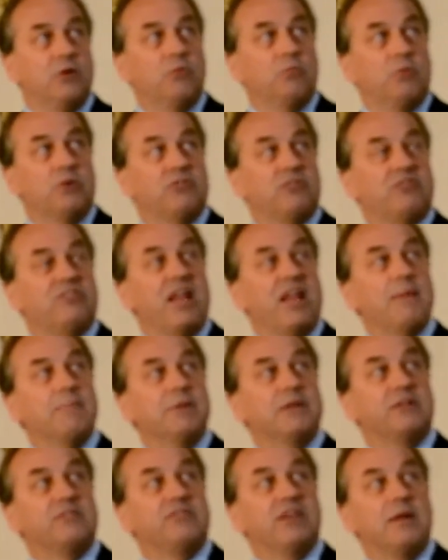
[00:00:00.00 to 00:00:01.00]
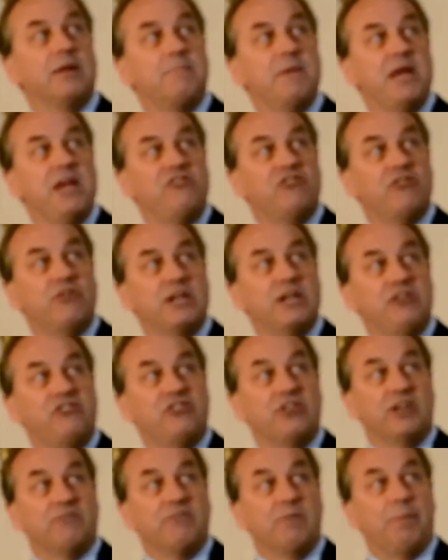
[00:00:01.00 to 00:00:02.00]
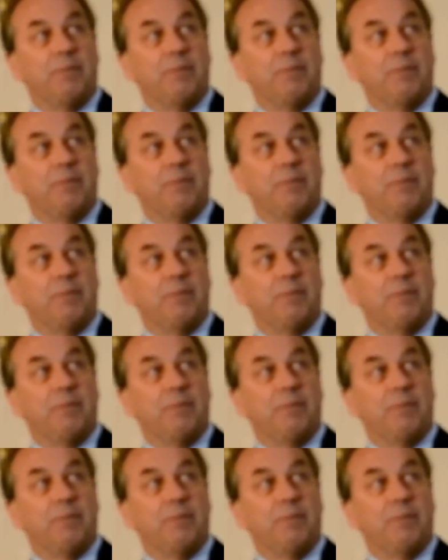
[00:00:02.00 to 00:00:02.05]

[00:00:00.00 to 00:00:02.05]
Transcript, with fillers: was a statement that said a major initiative in